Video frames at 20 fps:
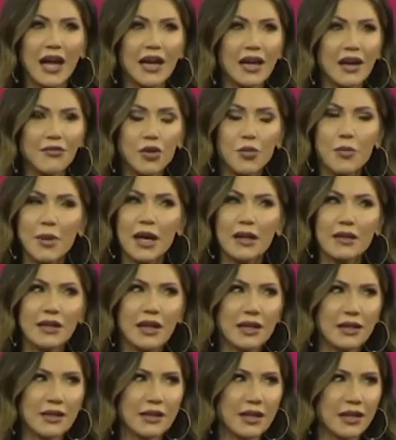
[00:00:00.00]
I never
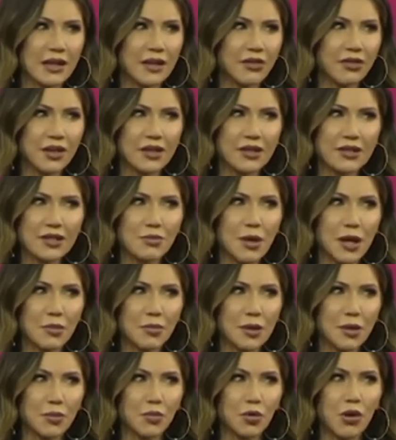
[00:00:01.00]
mandated anything to my
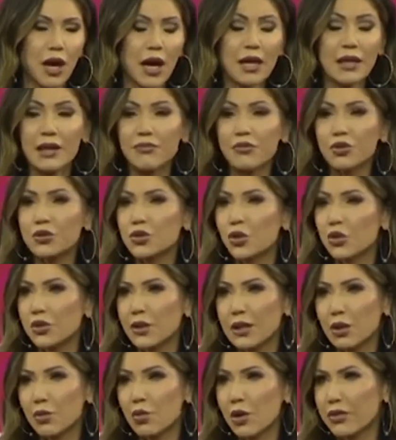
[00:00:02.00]
people. I never
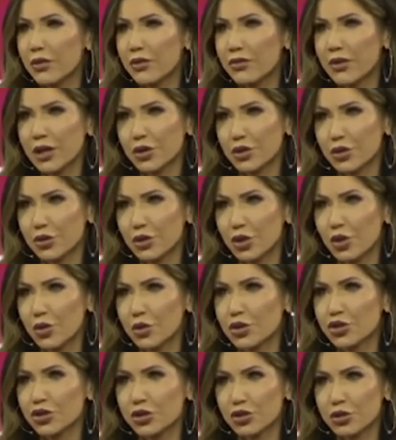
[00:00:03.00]
told anyone that they couldn't
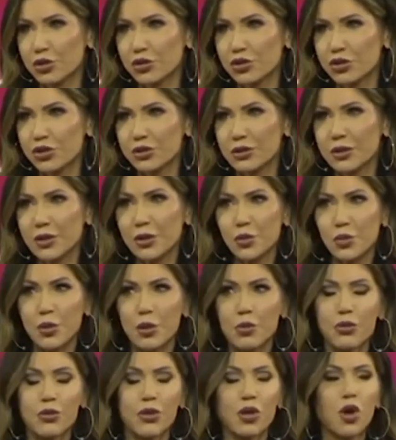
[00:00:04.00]
go to church.
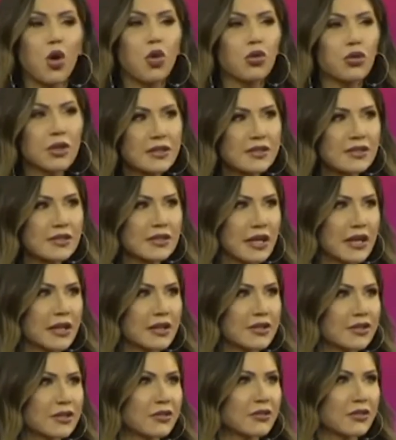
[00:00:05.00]
We were the only
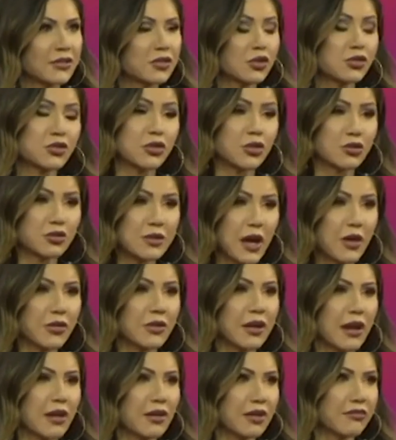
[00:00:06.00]
state to turn
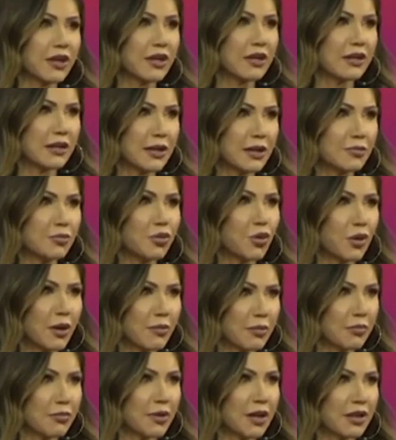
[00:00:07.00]
down the elevated
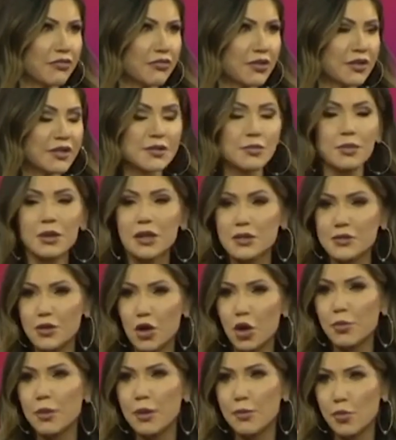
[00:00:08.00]
unemployment benefits because
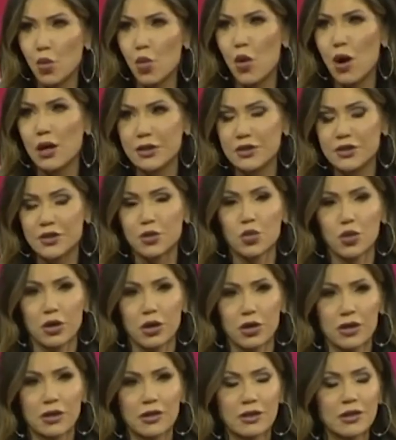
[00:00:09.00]
our people wanted to
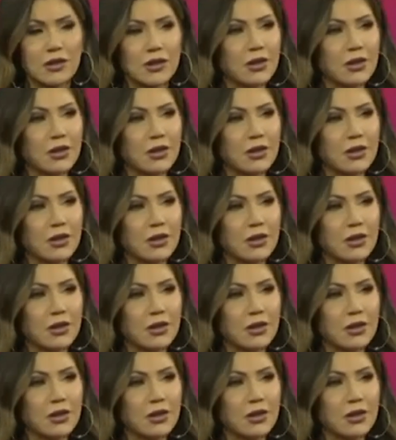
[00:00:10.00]
work.